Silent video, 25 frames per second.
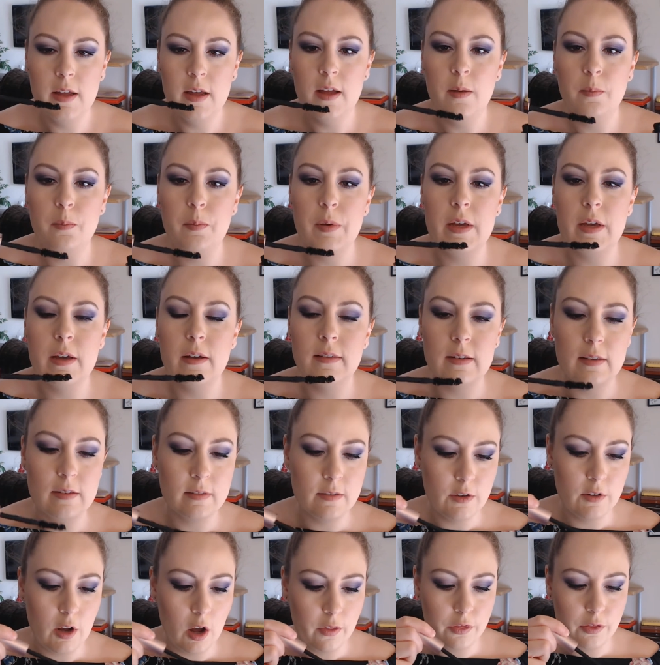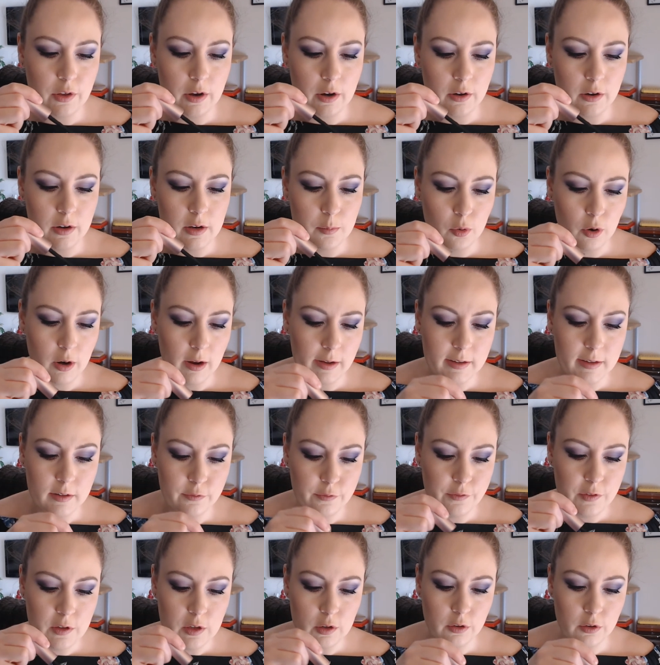because it's not there anymore. I can
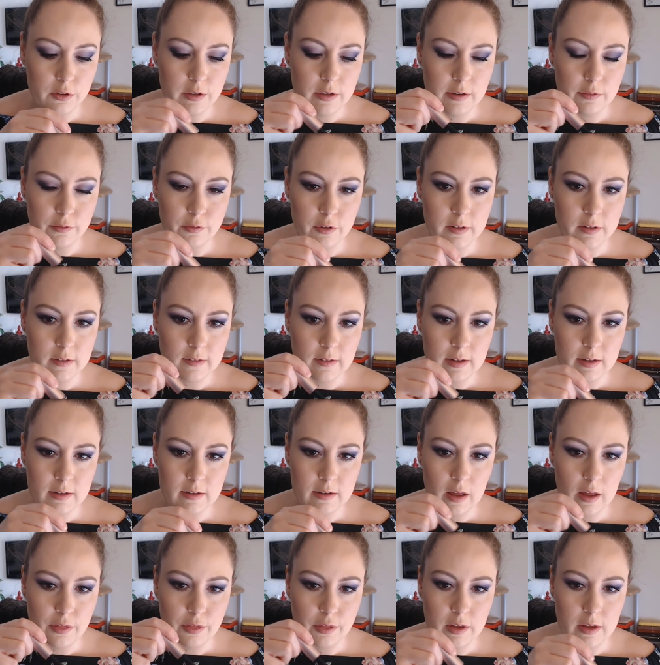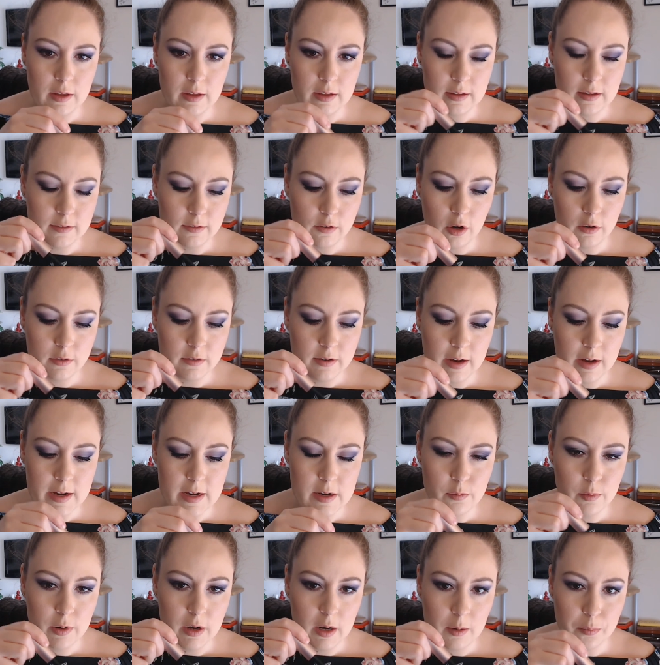feel the difference, like nothing, it's not
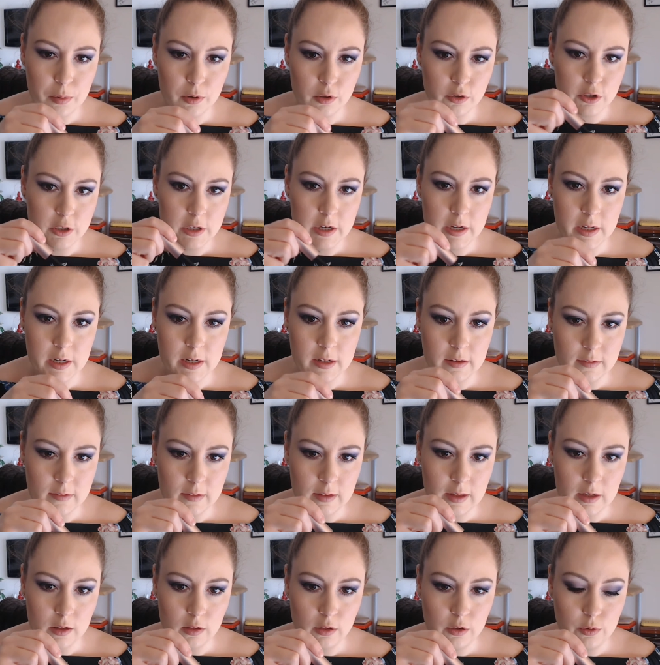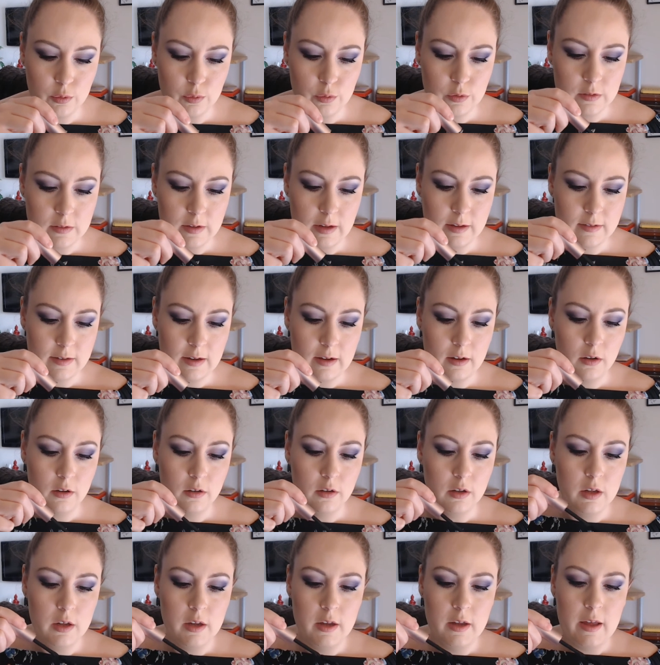tight when I push it in, it's like loose as hell.
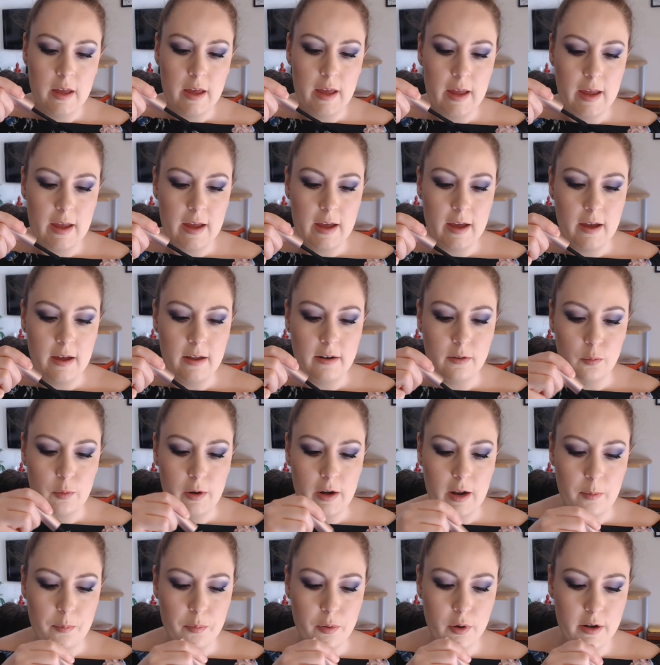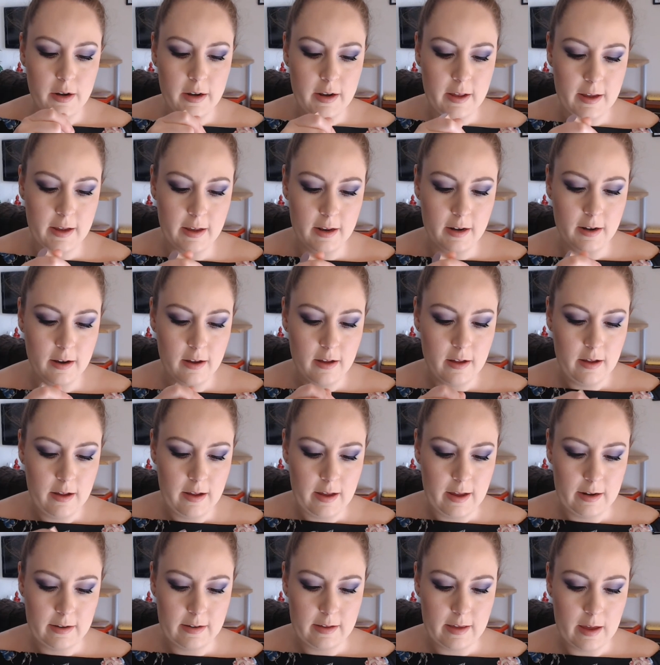And when I put it in
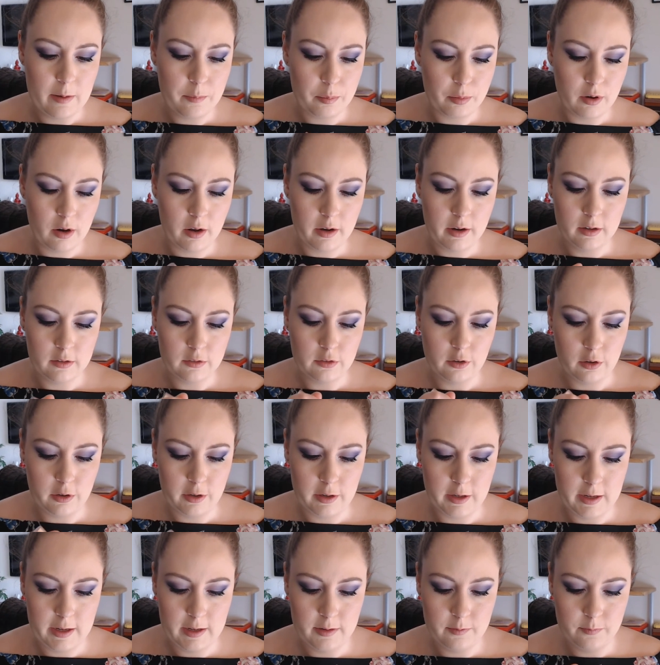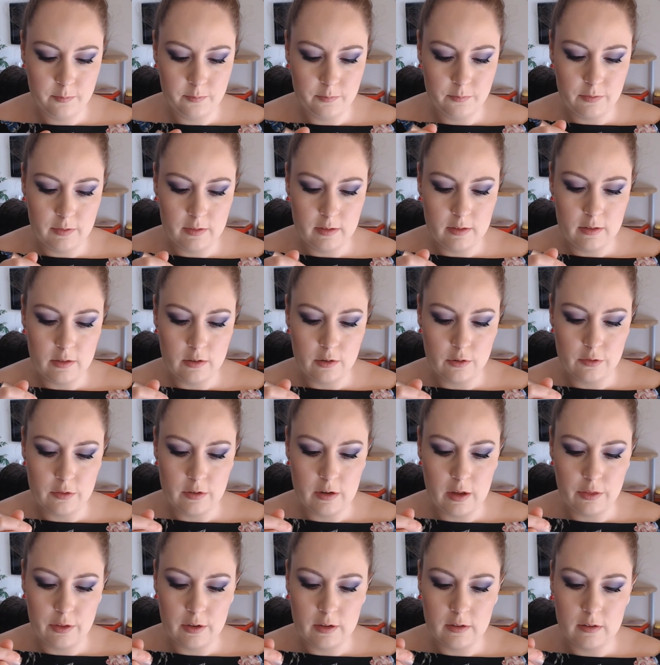and get product on it, there's
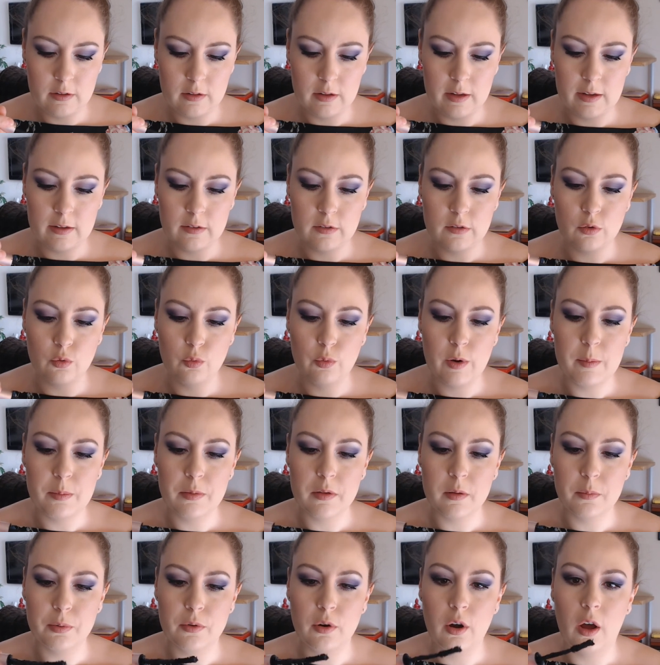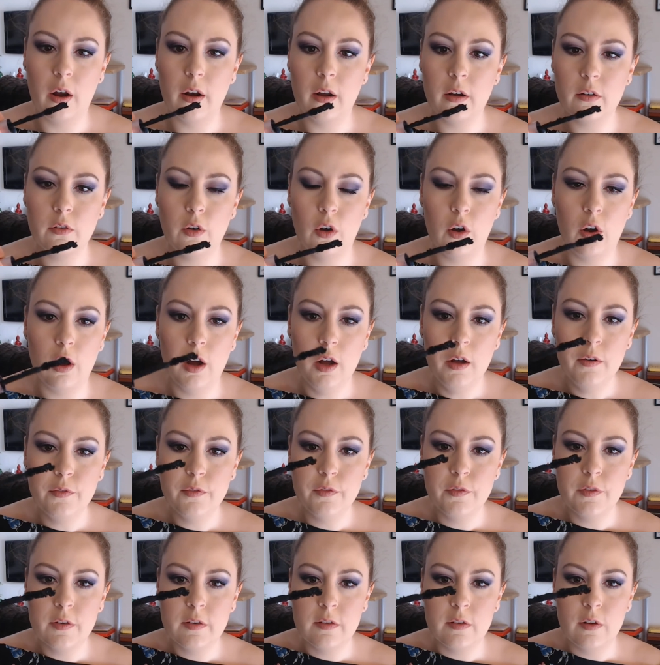nothing to like scrape the product
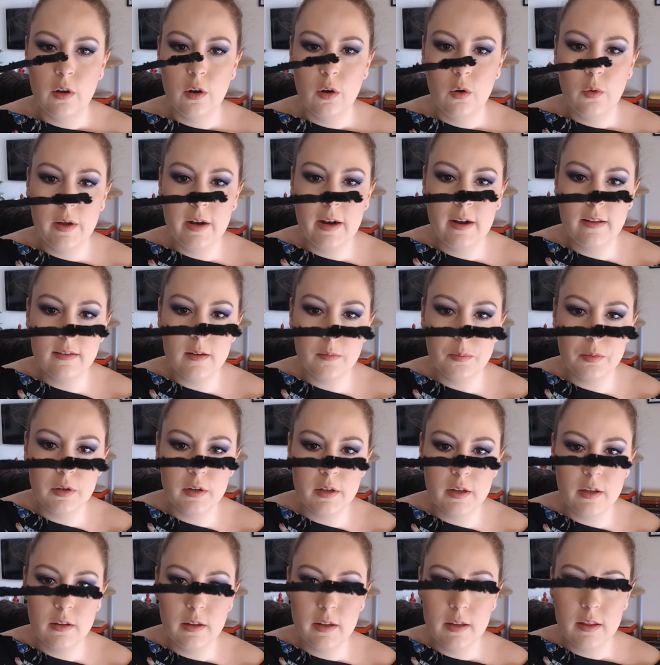off, so it ends up looking like